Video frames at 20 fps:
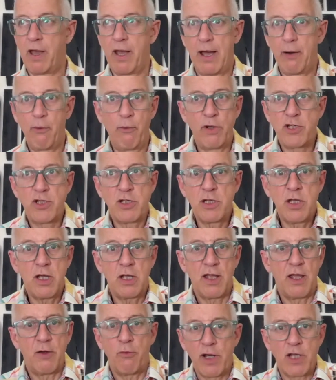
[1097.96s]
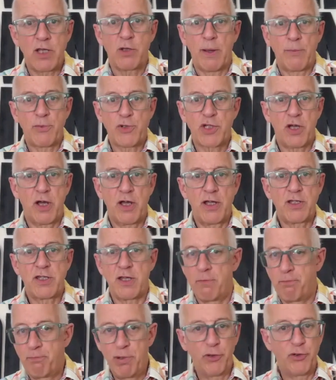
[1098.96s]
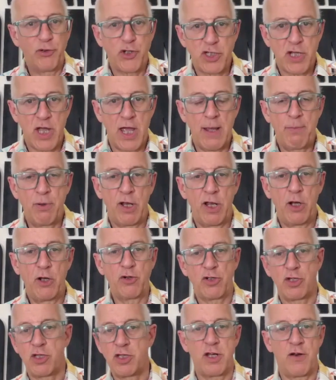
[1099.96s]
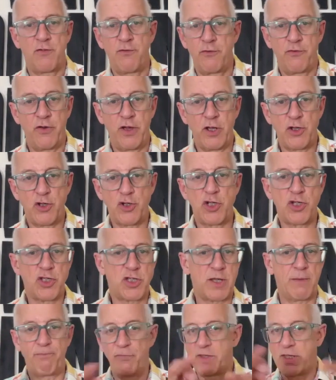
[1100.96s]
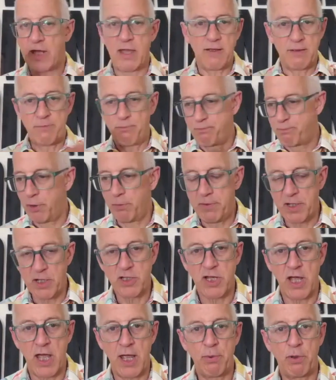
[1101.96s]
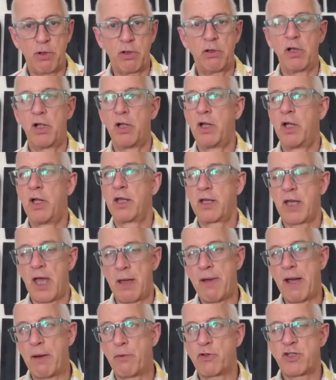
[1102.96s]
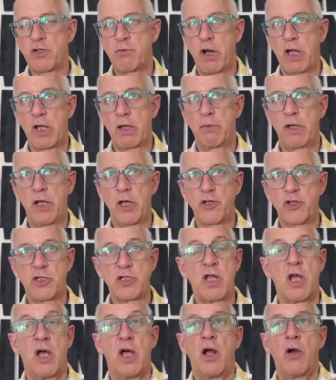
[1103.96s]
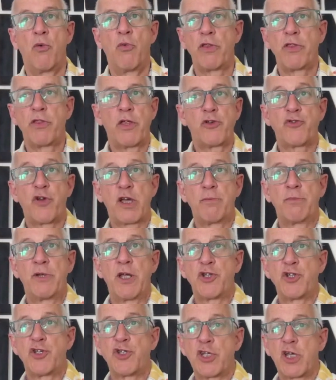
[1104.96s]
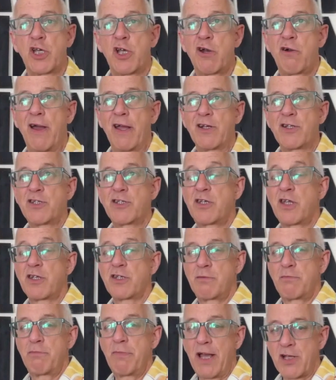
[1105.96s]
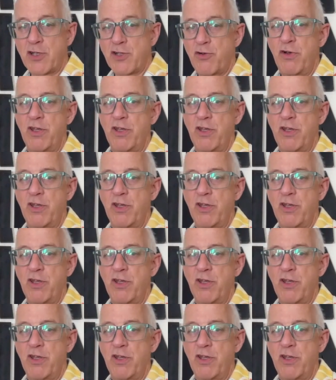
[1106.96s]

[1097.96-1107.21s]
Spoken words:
Which it did. It went to the websites, it built a table, it looked at the different features, it built me a table, came back with some recommendations. Whether those recommendations are correct doesn't matter.